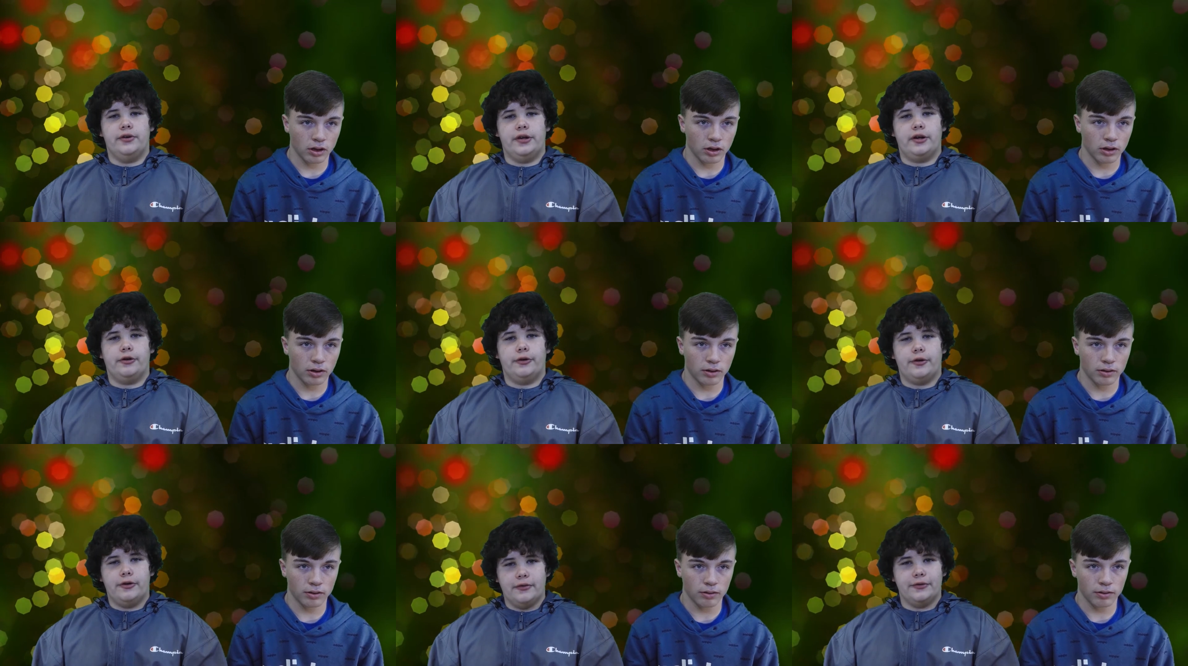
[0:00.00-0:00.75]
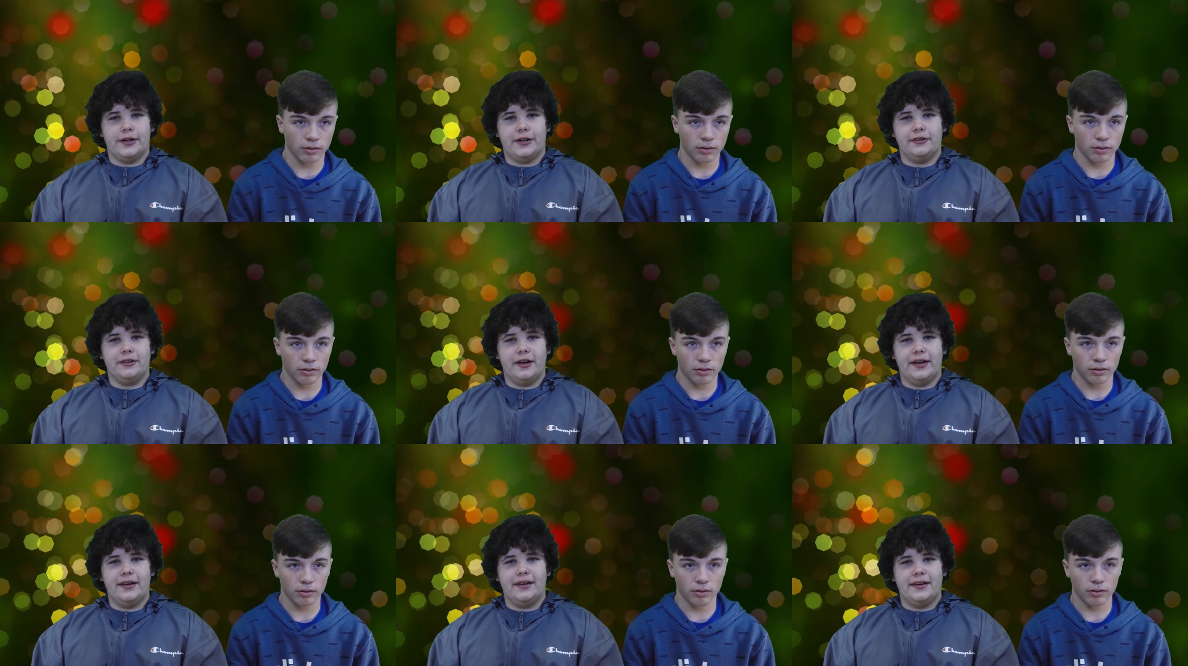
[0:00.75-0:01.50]
Speaker 1: recre
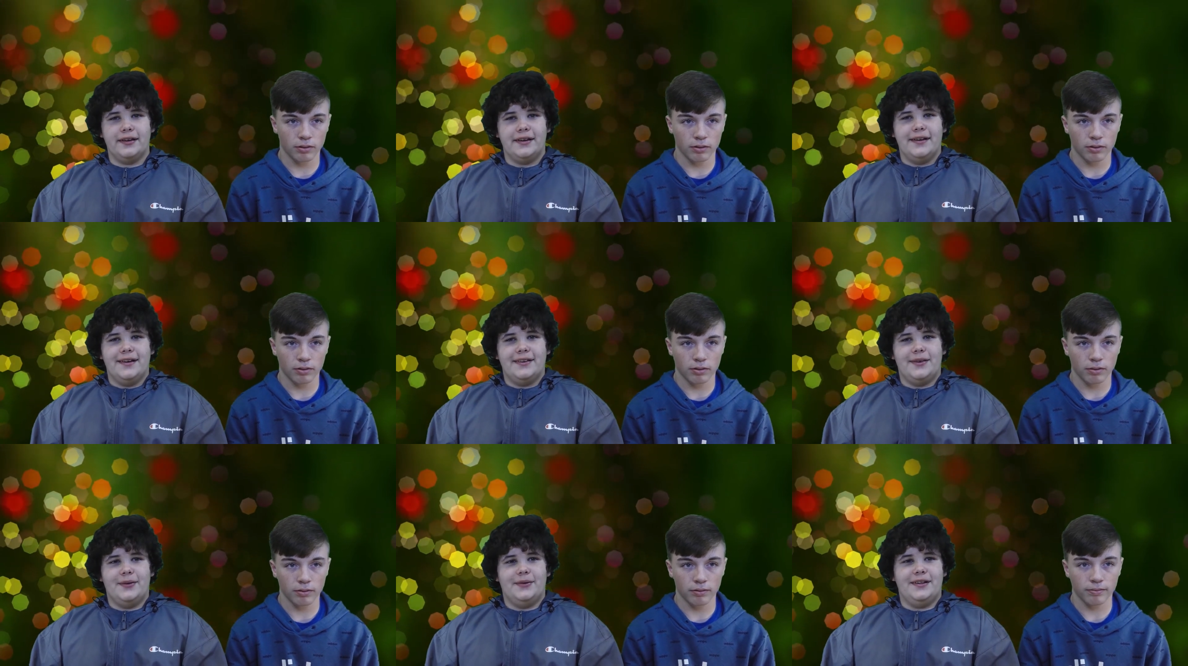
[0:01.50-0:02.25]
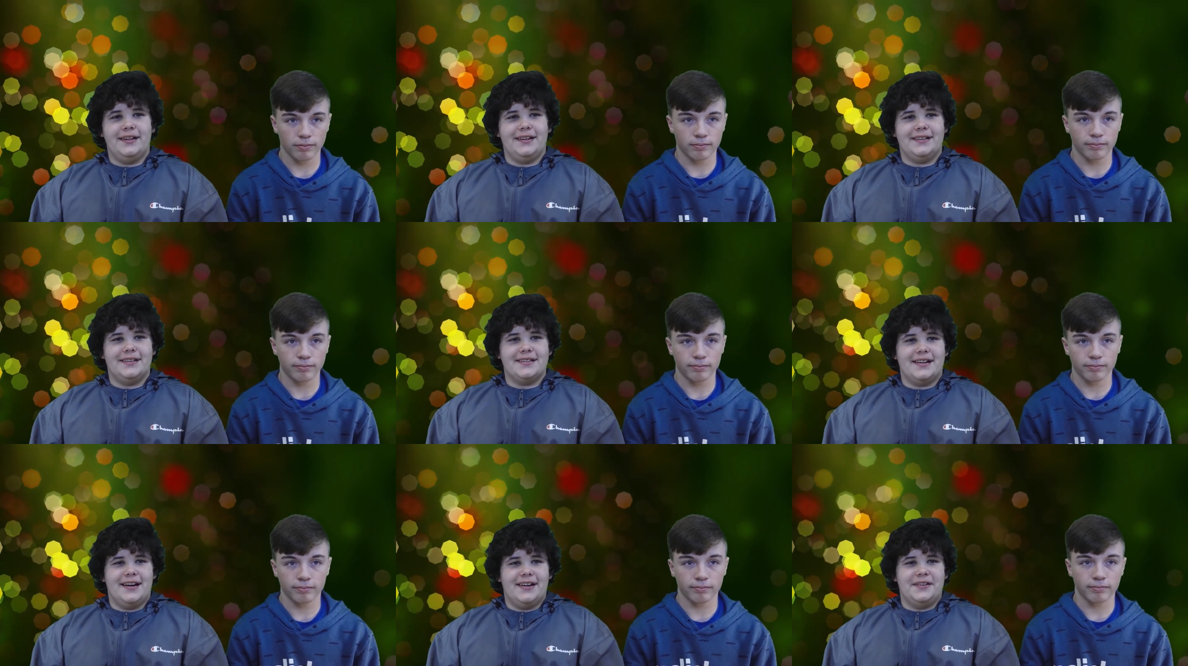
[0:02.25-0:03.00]
recreate the winning
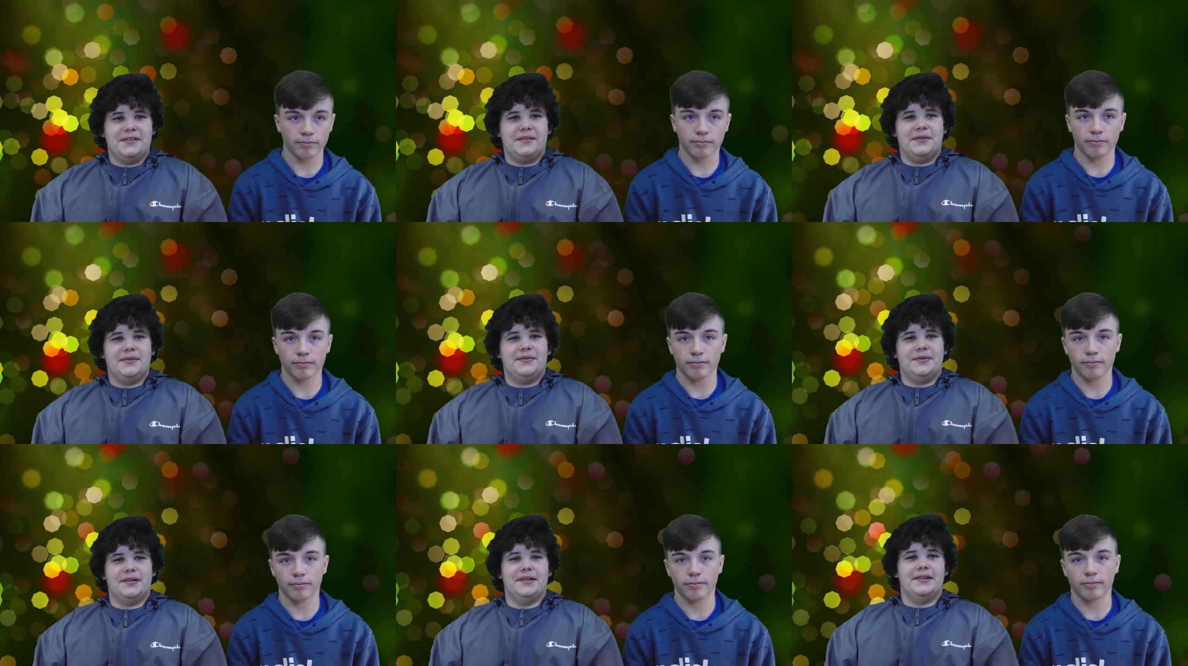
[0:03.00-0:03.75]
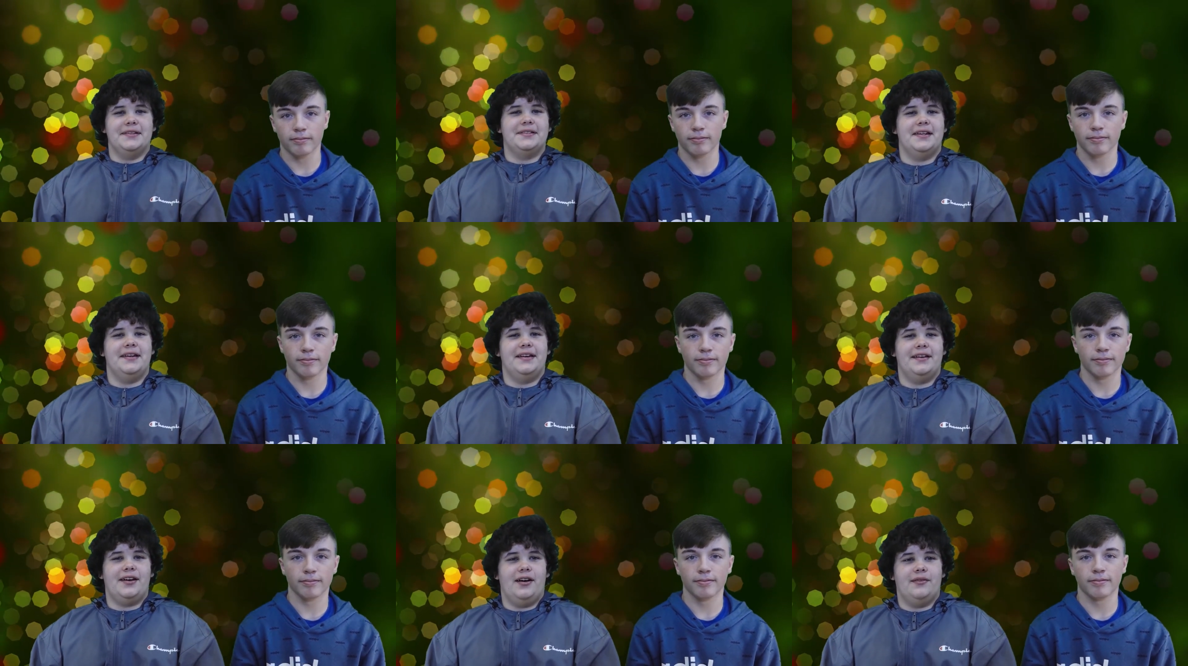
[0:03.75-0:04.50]
design for the
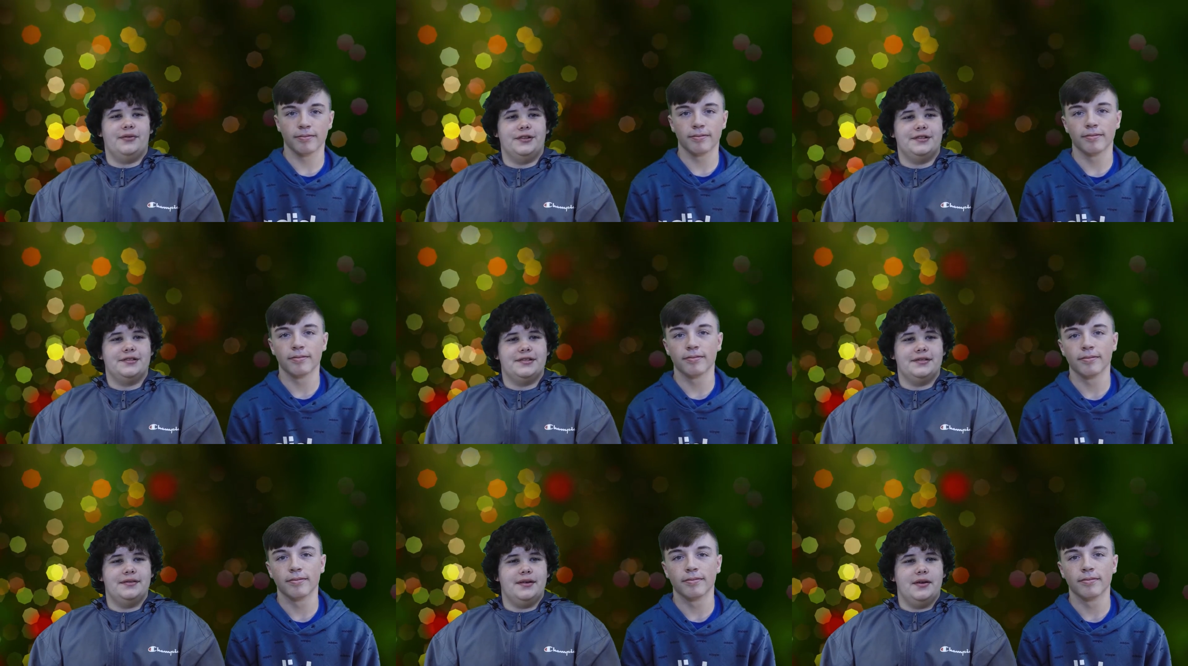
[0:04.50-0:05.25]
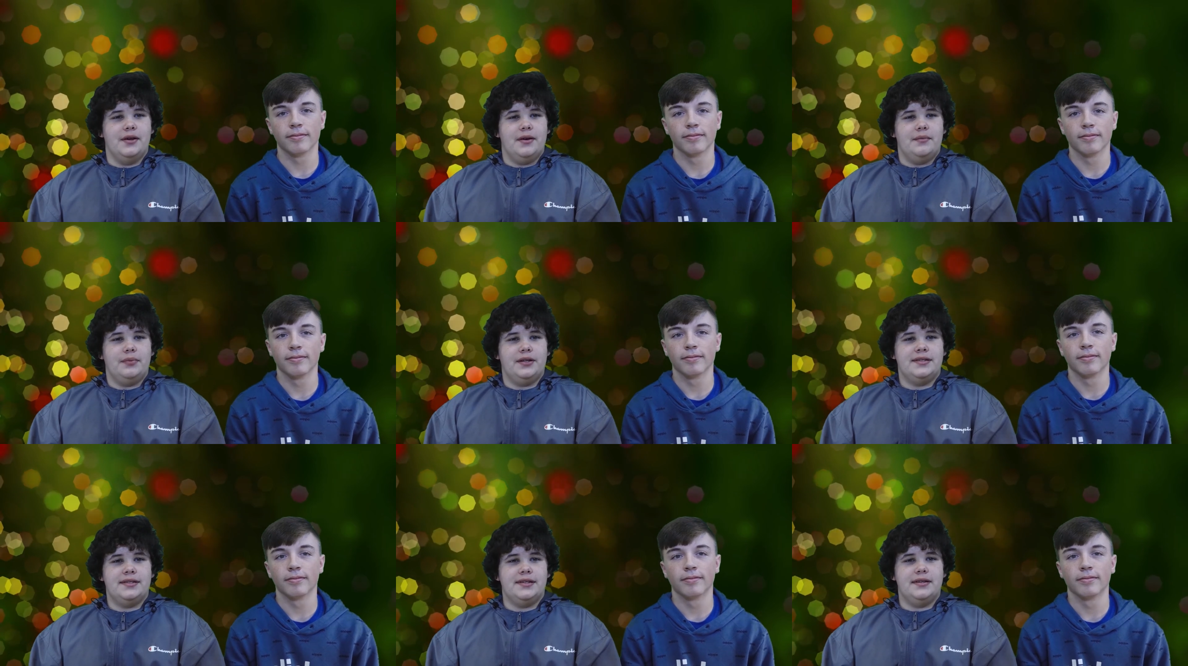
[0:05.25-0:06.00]
state conference.
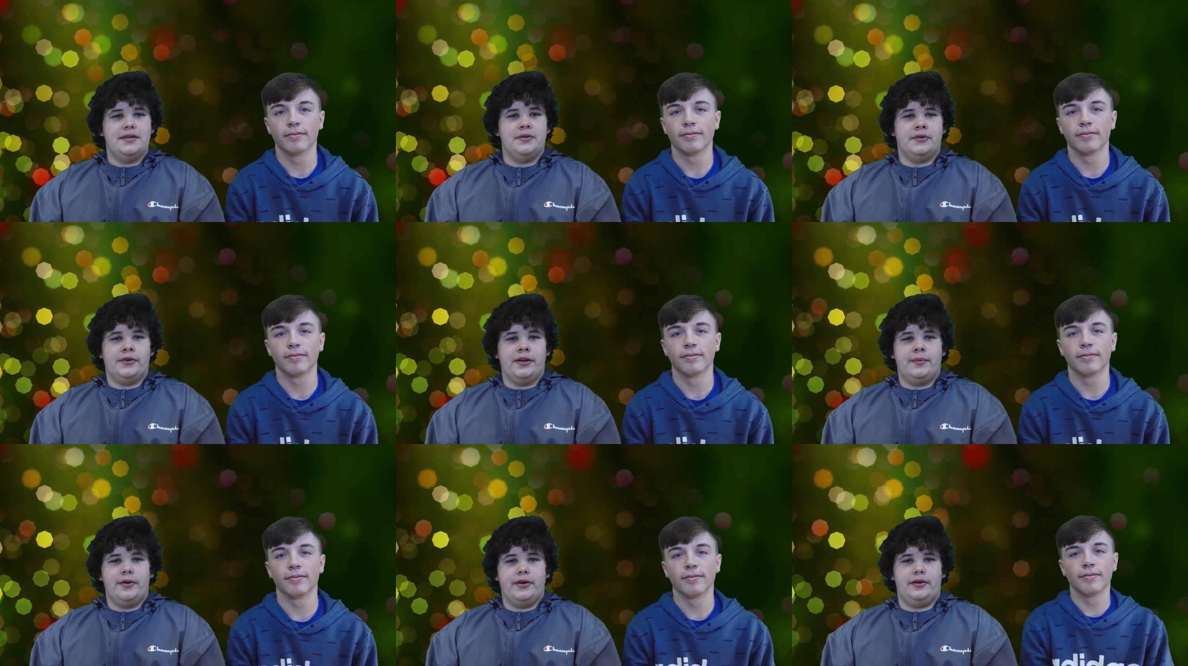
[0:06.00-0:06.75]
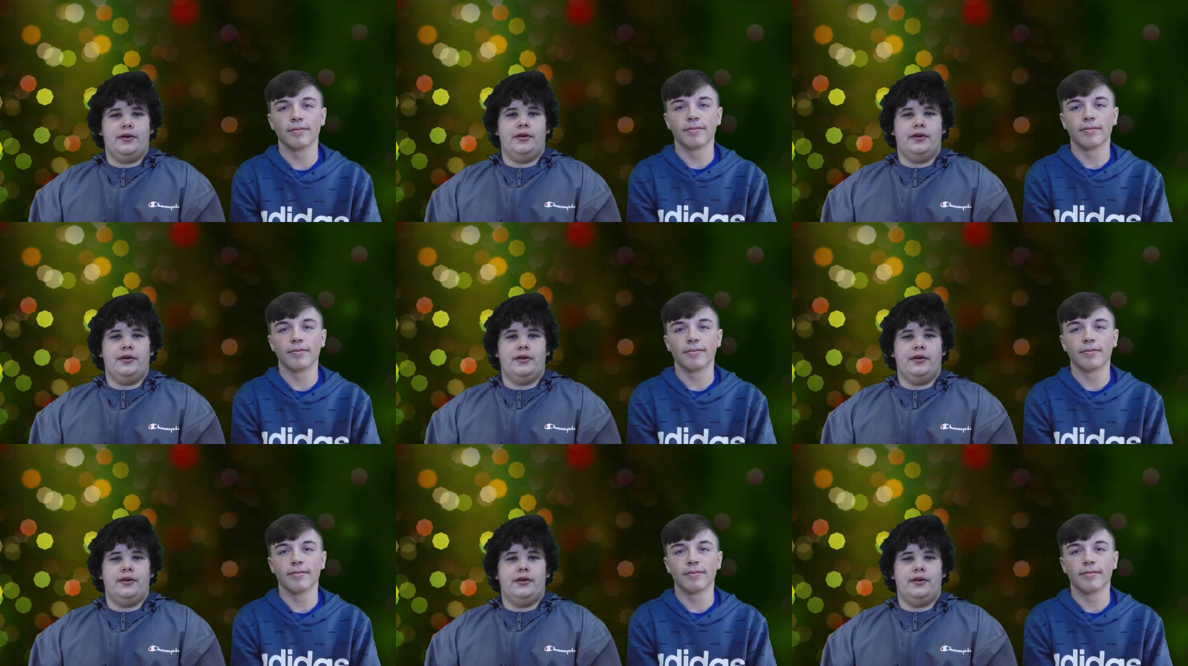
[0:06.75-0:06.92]
Please see or email an